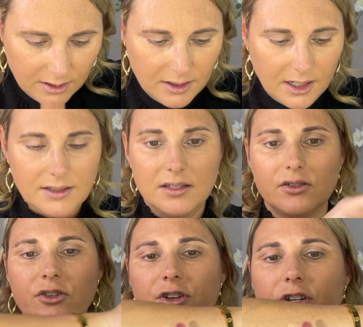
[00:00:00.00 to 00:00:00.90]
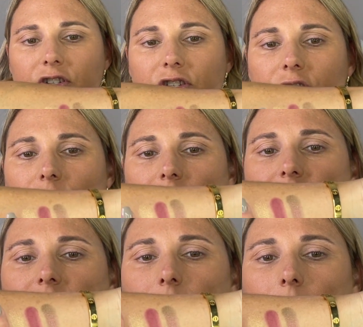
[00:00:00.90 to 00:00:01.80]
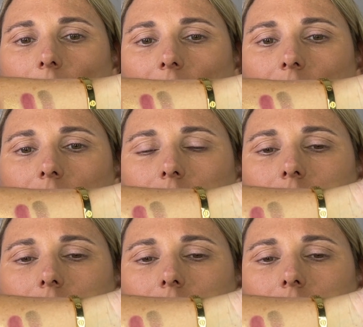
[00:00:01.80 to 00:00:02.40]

Next is Nurture, which is a matte.